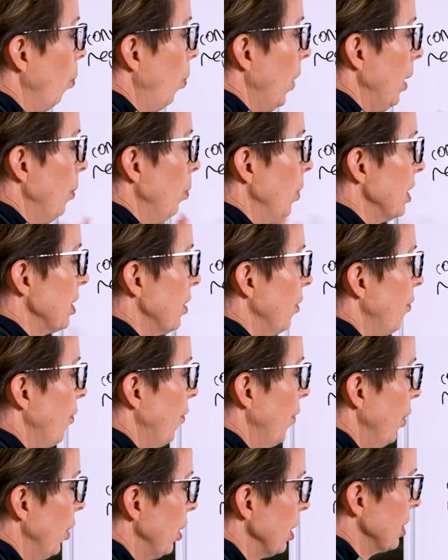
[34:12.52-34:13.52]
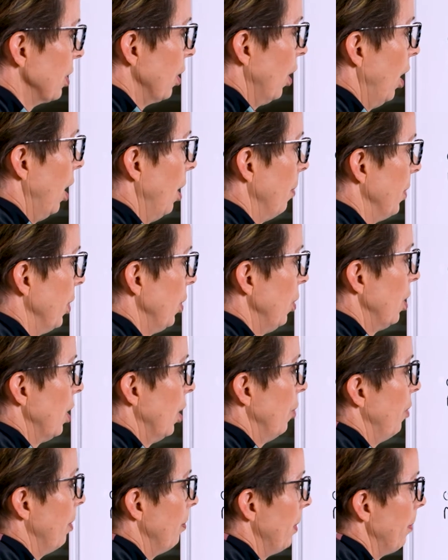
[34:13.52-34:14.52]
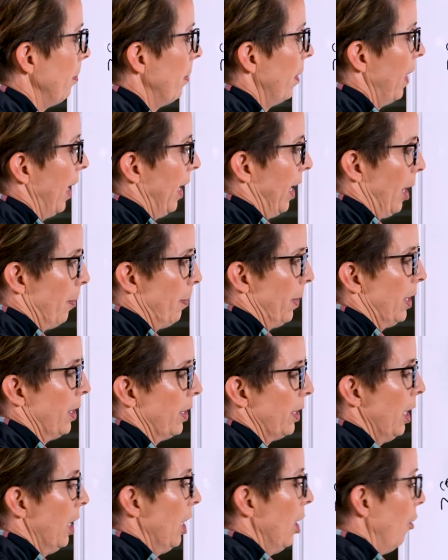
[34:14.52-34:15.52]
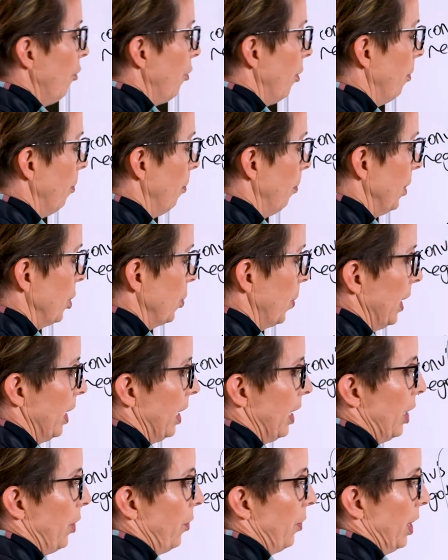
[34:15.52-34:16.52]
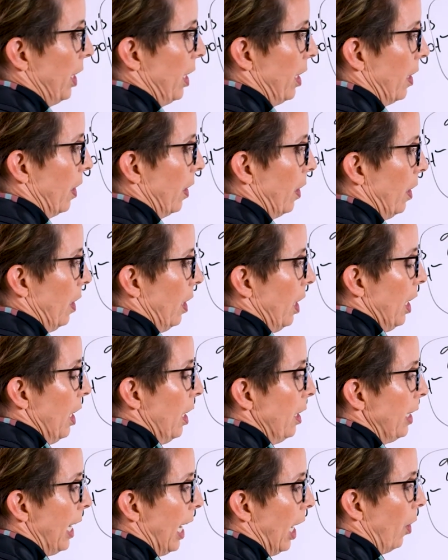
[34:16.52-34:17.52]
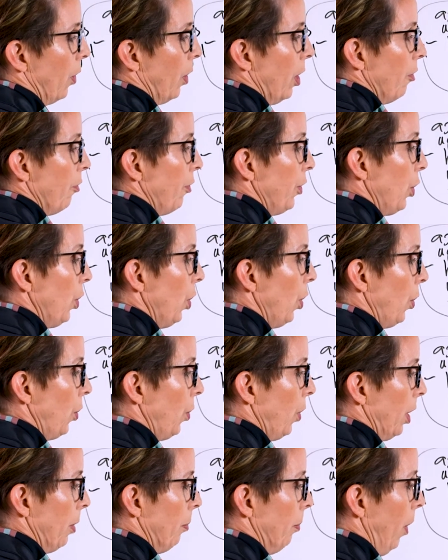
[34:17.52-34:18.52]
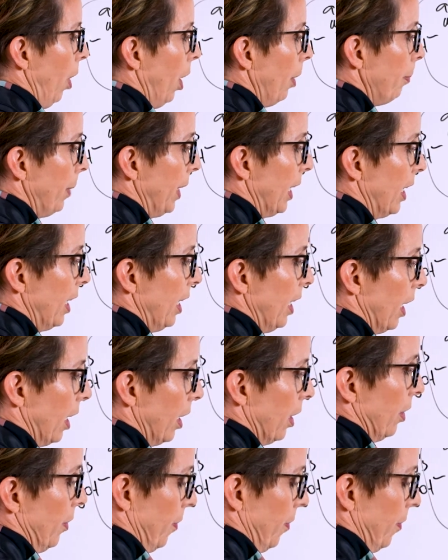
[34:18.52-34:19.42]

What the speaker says: when was the first time that you can remember that happened from between here and here. Now, for you, it might be here.